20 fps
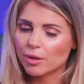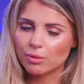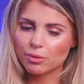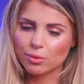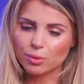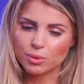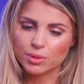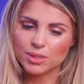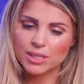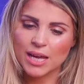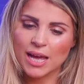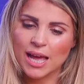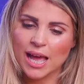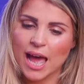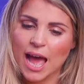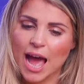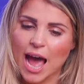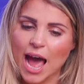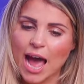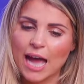thoughts.
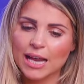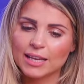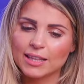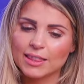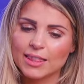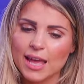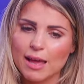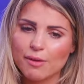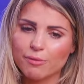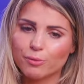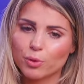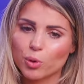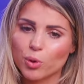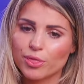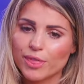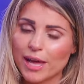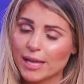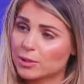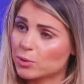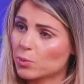And therefore,
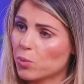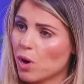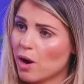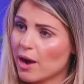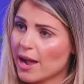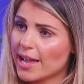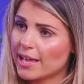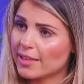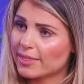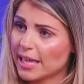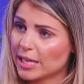that's why they